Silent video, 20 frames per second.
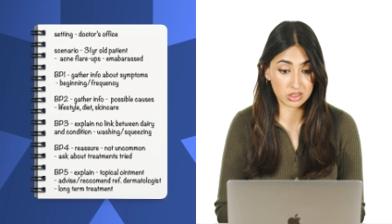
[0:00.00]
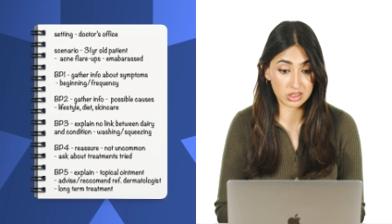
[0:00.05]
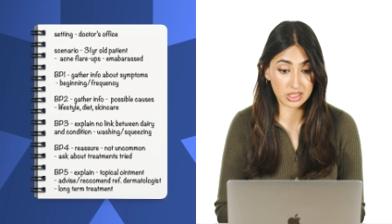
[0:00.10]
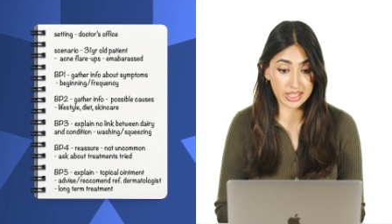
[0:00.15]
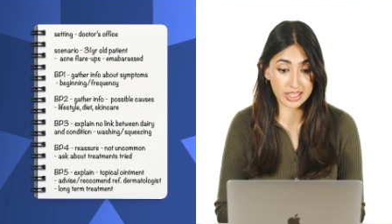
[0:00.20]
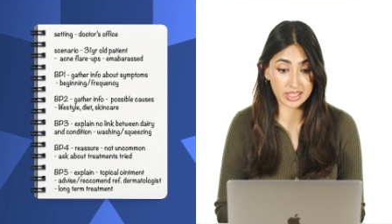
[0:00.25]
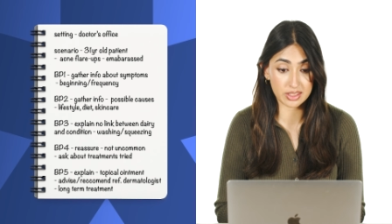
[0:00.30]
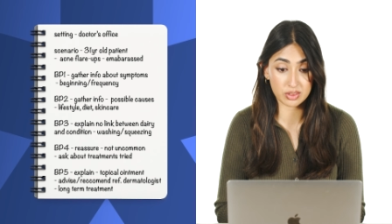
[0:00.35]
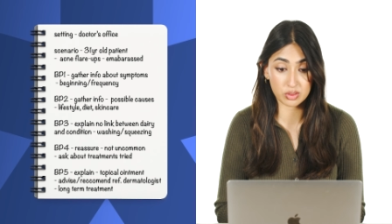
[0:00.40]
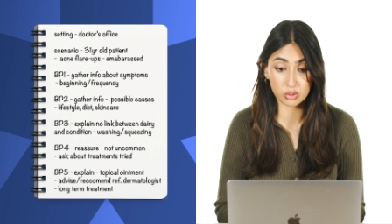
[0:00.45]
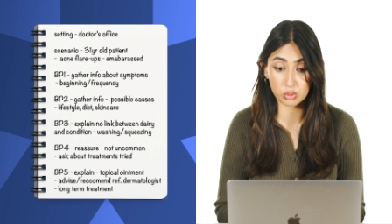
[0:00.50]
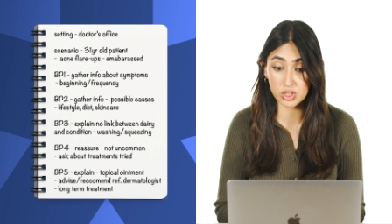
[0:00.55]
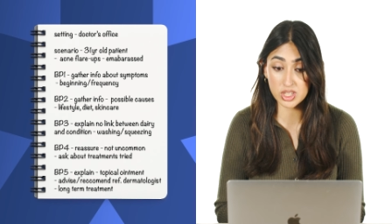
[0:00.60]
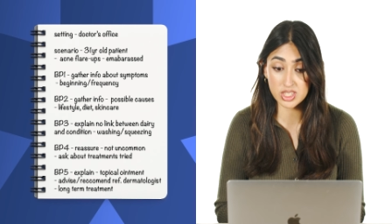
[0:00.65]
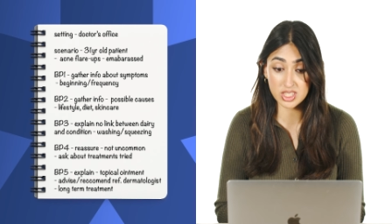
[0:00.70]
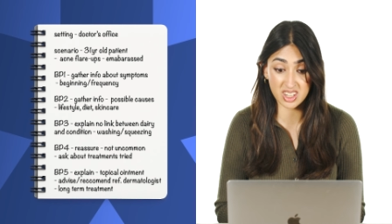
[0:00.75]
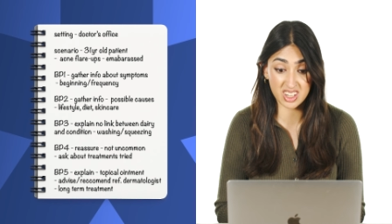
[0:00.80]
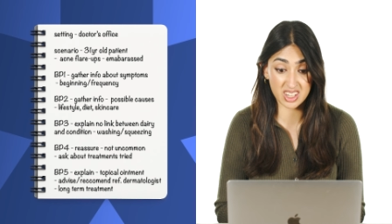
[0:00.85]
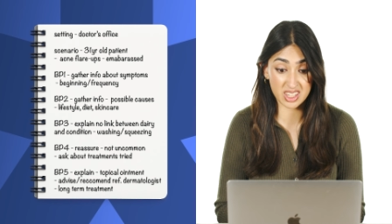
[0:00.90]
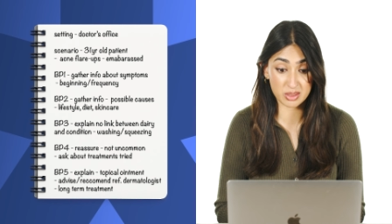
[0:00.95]
like 3
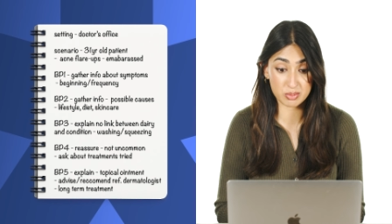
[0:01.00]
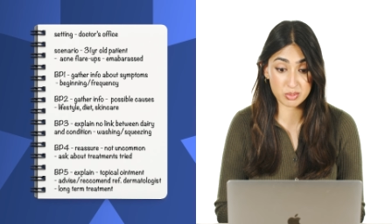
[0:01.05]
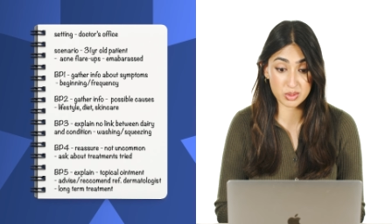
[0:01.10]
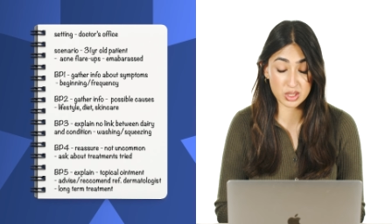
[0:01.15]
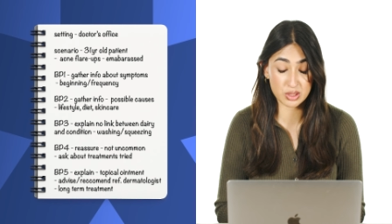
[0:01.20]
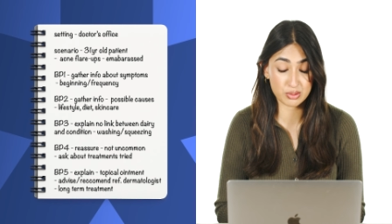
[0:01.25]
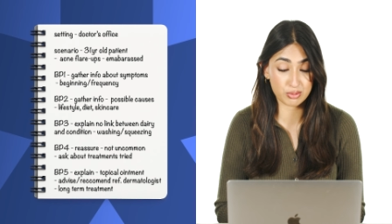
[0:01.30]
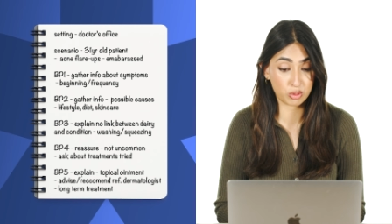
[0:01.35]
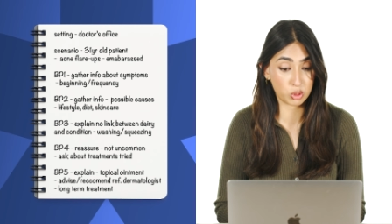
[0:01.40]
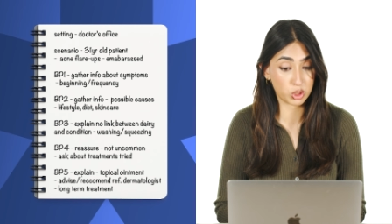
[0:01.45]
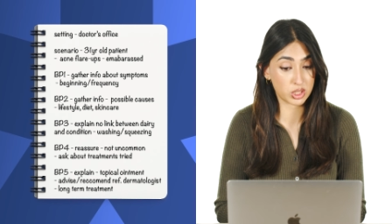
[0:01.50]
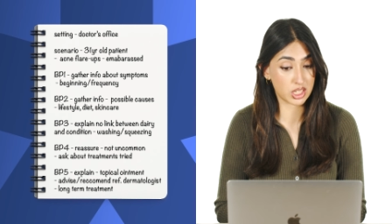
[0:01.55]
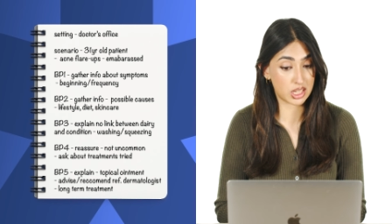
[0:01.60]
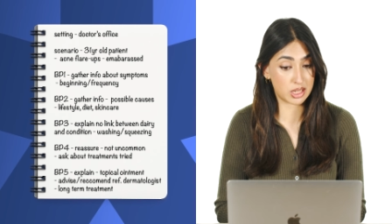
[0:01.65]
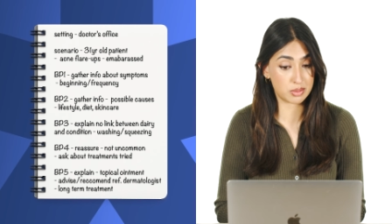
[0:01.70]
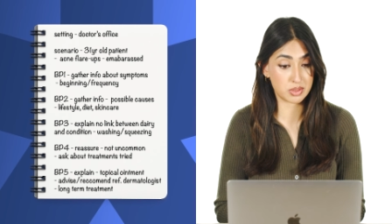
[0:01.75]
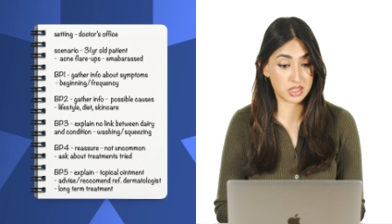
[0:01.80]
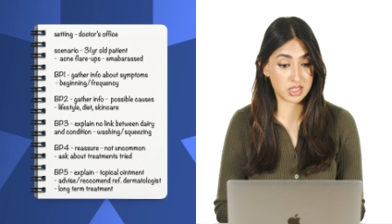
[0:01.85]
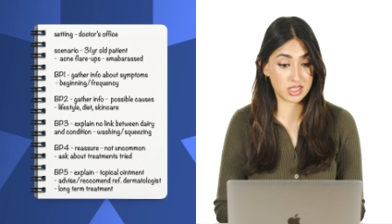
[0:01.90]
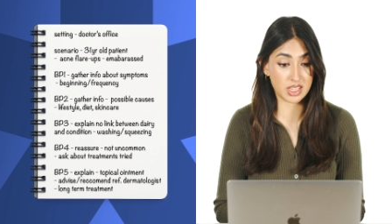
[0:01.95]
times, 4
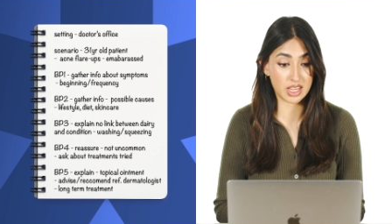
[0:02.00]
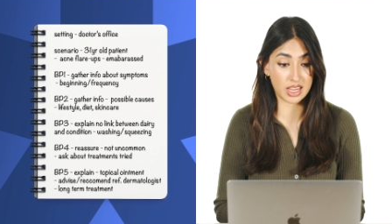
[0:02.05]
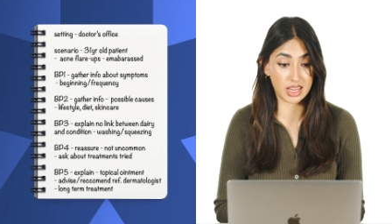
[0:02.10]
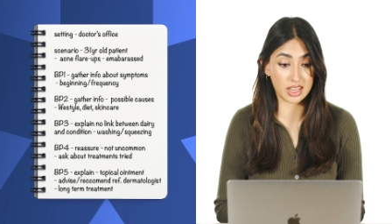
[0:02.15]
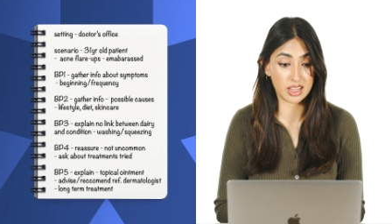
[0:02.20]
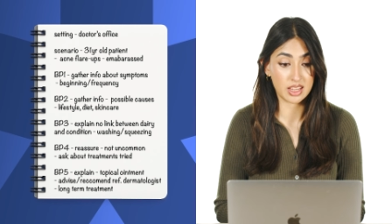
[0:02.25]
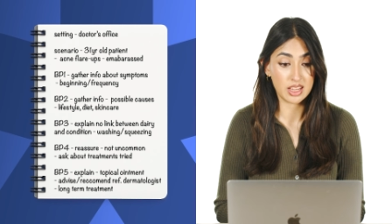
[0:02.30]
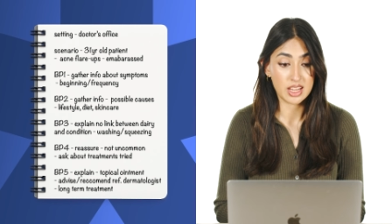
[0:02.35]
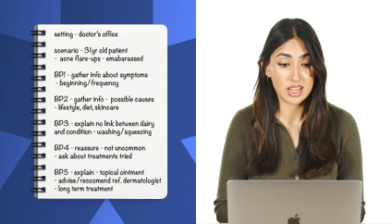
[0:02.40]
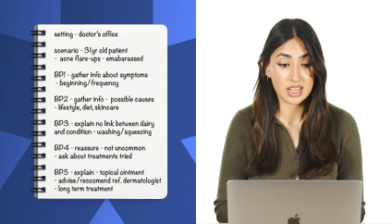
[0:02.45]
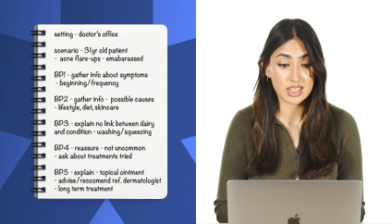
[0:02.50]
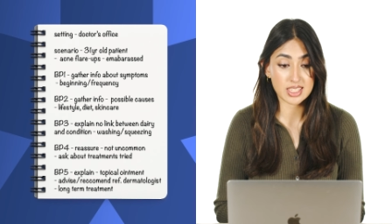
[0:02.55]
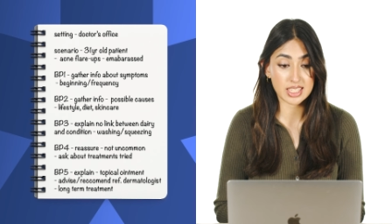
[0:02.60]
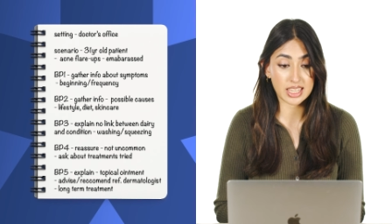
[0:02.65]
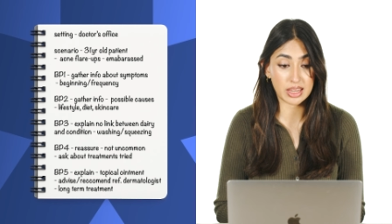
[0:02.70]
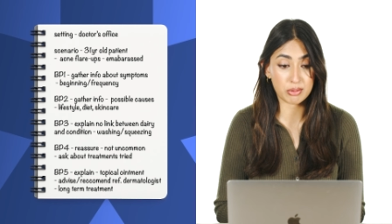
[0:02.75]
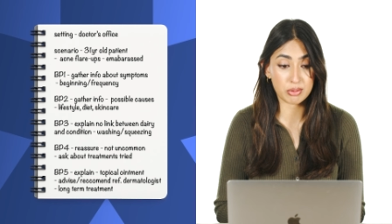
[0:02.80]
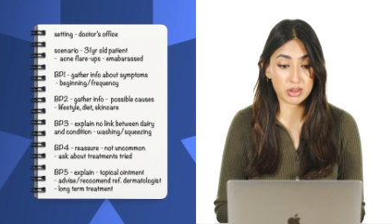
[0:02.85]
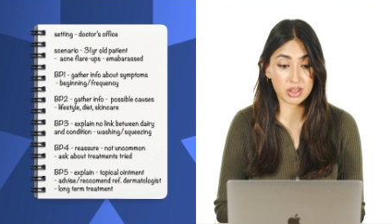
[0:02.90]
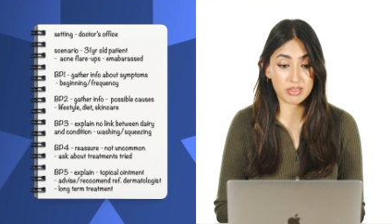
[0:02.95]
times a day, to
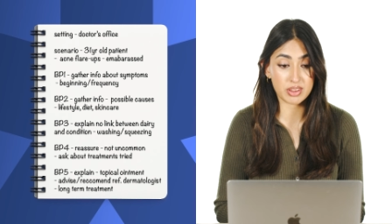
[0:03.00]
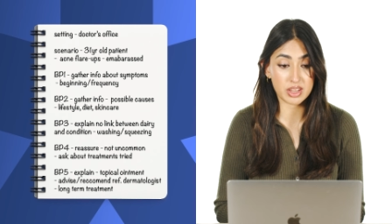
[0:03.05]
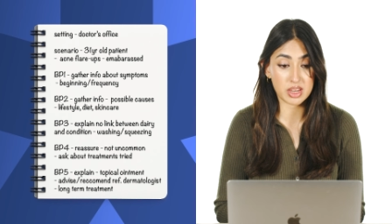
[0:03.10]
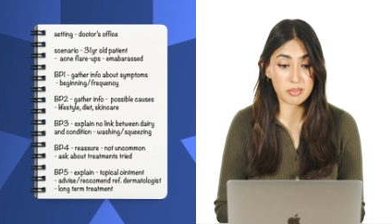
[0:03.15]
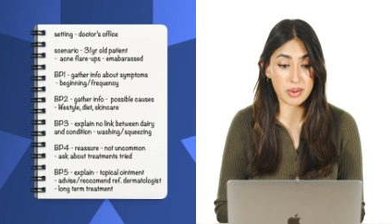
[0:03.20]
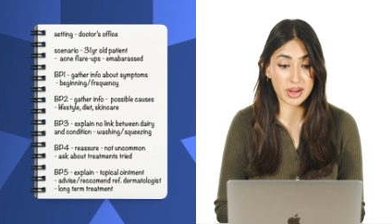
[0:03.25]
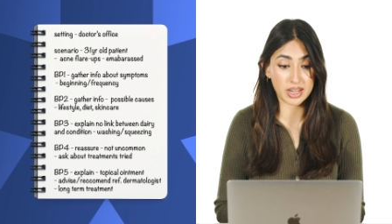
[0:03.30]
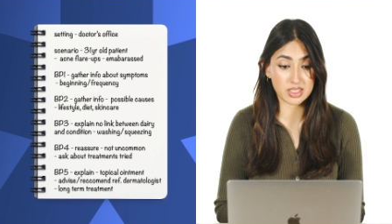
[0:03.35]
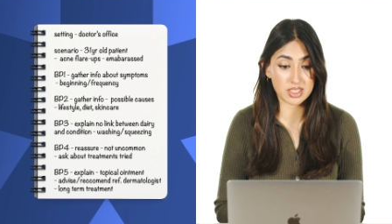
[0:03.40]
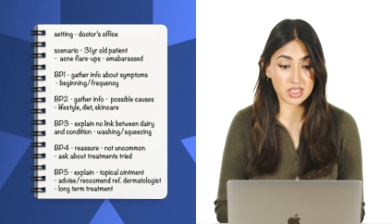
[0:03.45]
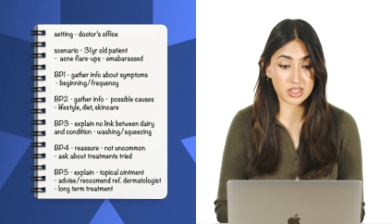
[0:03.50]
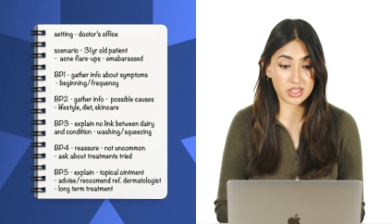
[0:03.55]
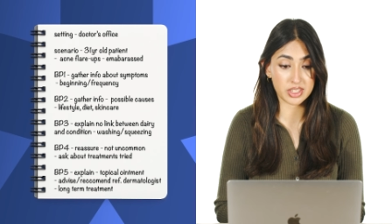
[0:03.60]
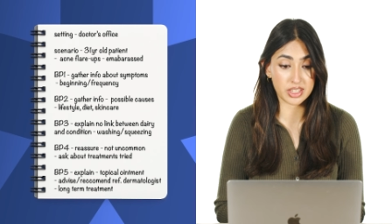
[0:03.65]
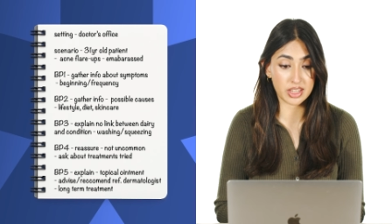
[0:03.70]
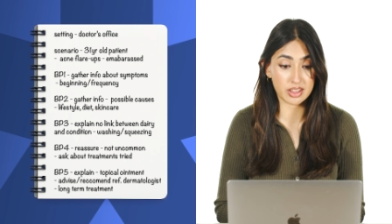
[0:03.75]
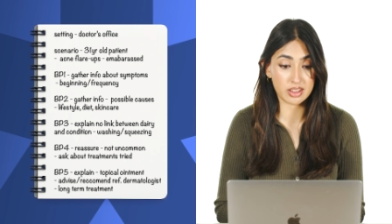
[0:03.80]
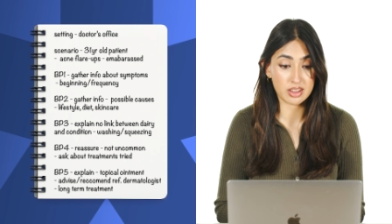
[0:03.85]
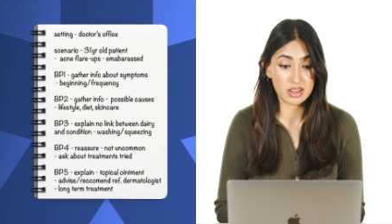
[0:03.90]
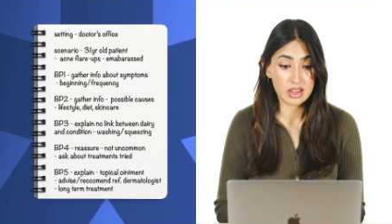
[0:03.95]
get rid of any
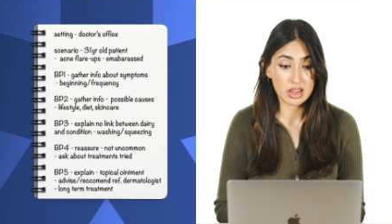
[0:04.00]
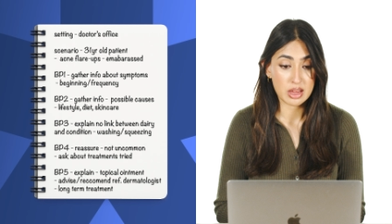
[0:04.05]
bacteria,